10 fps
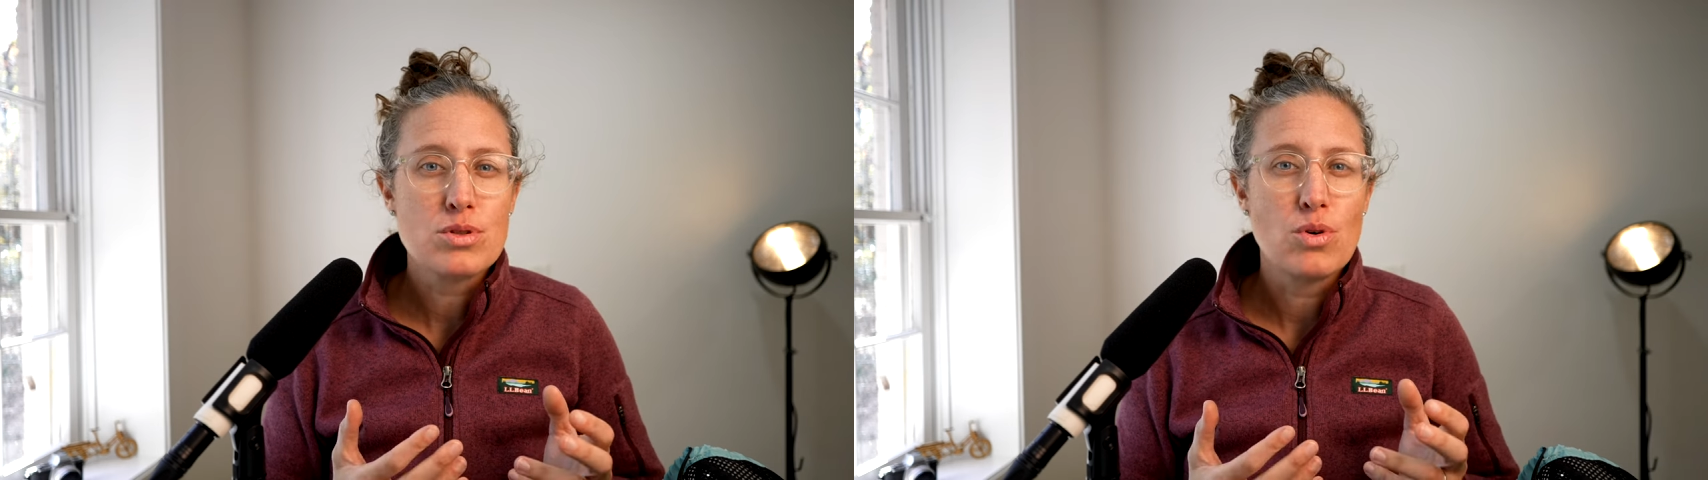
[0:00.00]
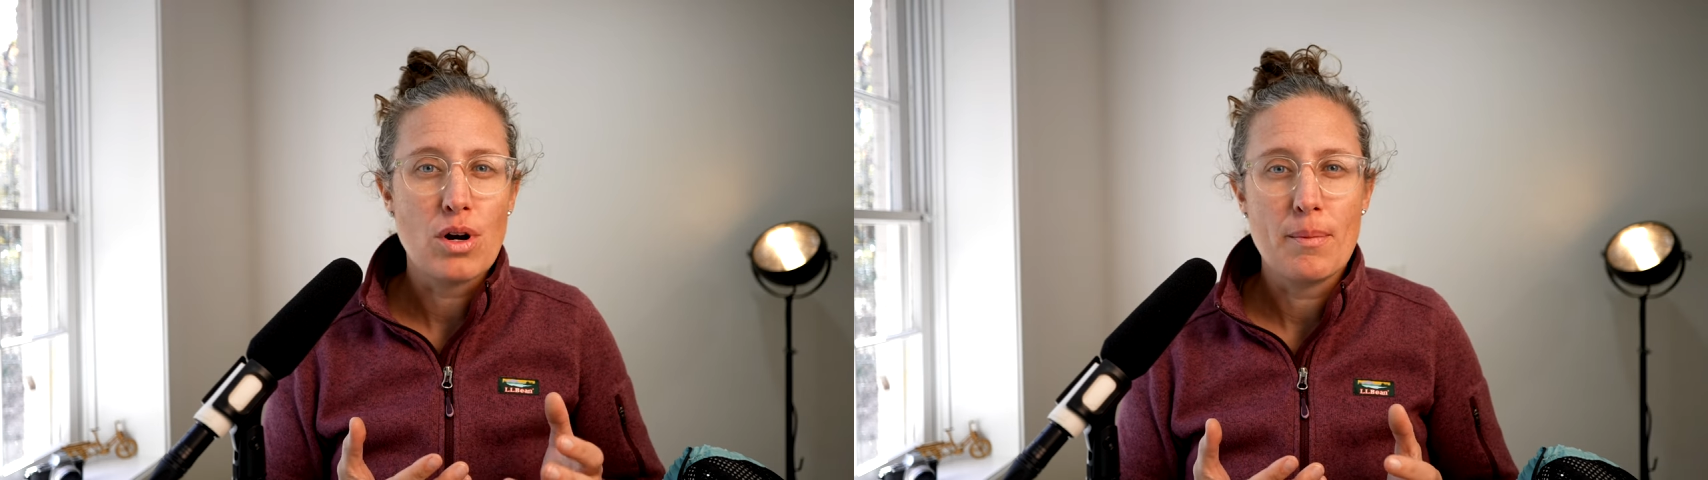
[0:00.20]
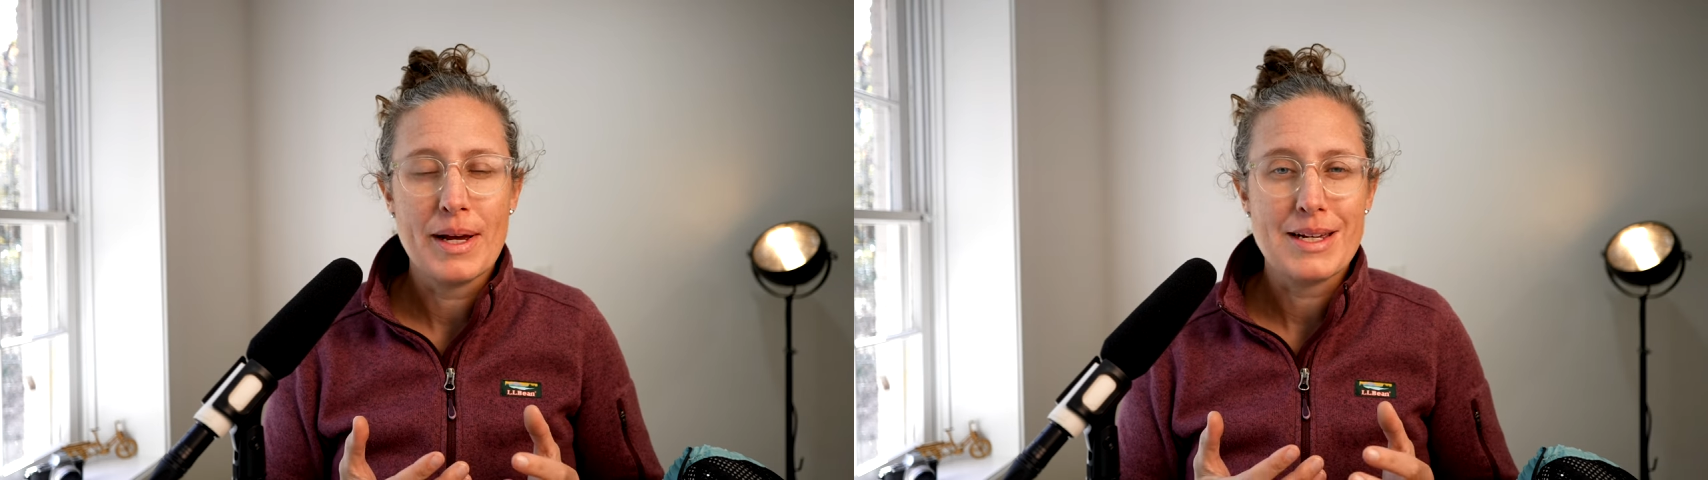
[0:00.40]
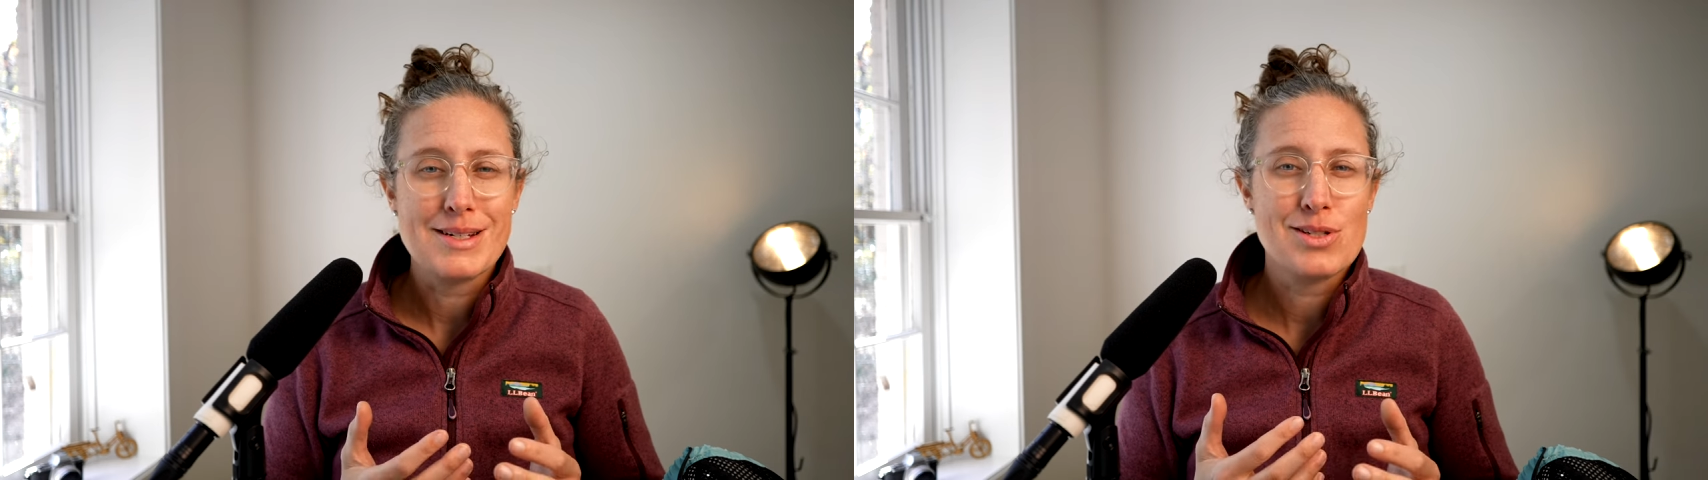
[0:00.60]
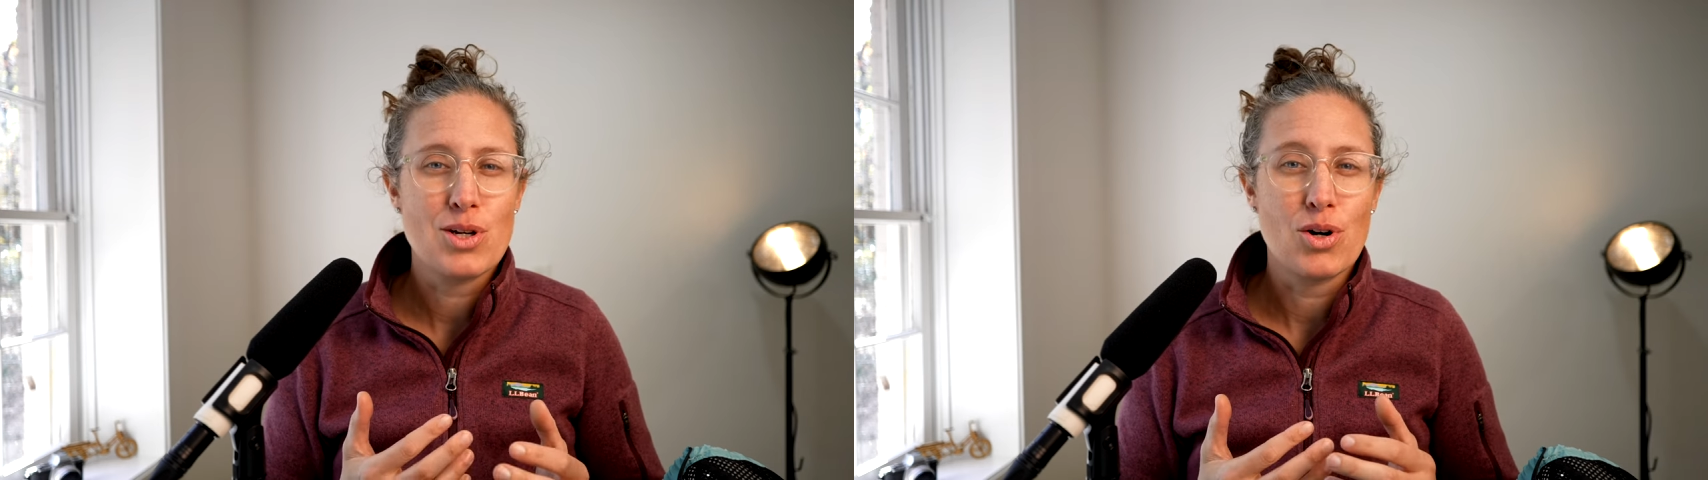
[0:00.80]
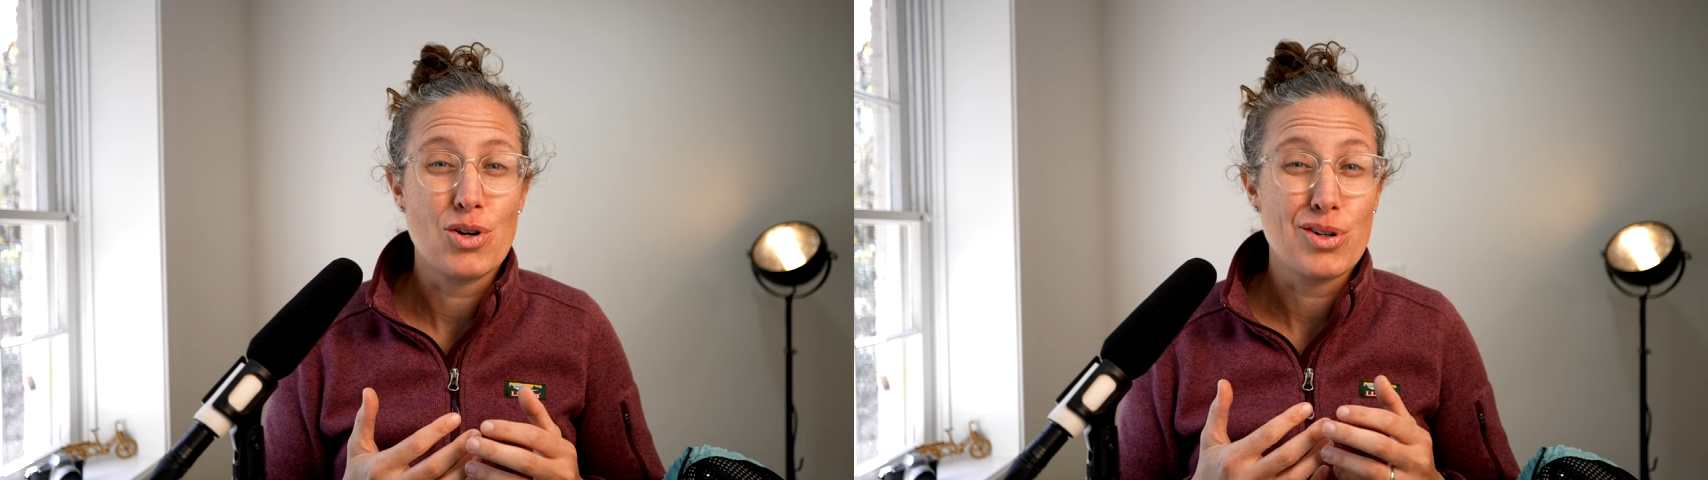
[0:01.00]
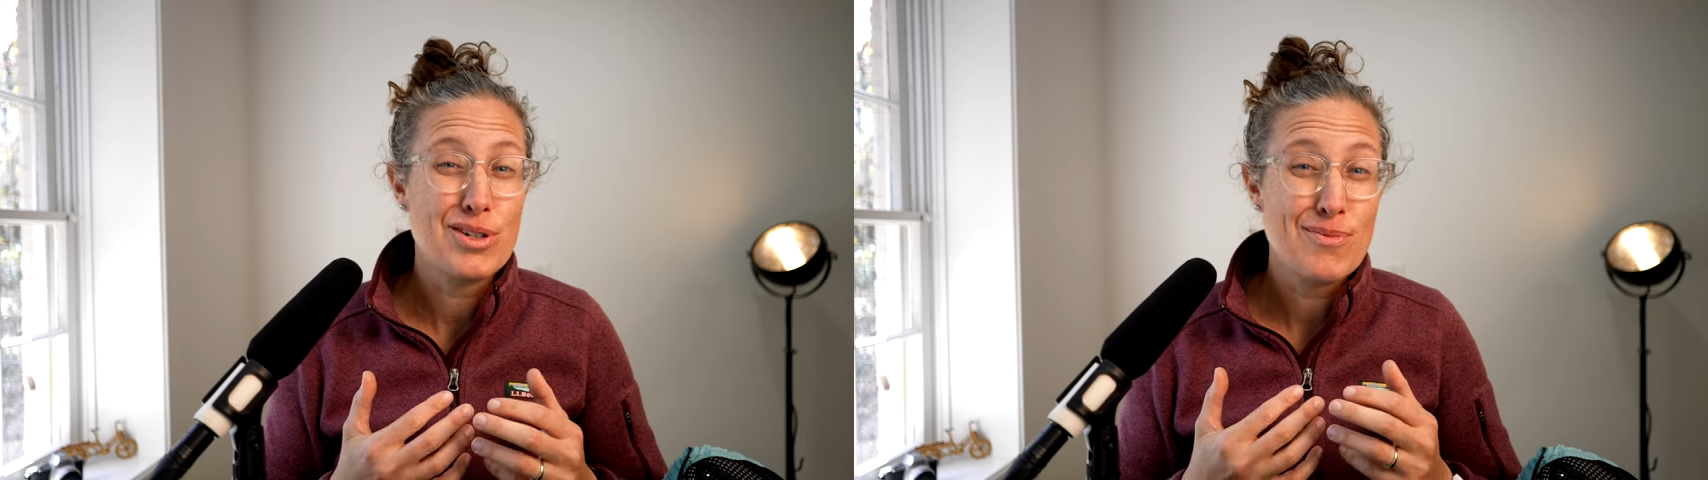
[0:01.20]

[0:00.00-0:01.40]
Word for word: on our bikes are